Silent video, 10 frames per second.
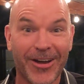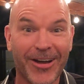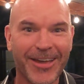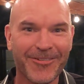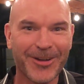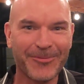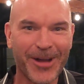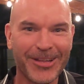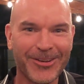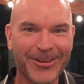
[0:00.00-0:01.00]
Hi everyone,
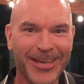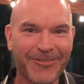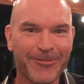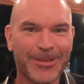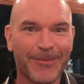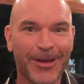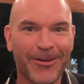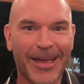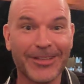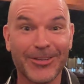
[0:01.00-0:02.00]
Wayne Connor here from
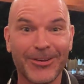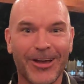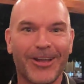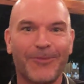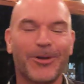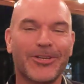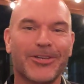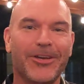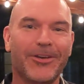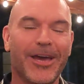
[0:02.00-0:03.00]
Dubbo and tonight I want to
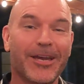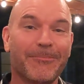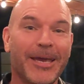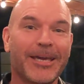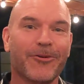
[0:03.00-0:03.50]
show you how to make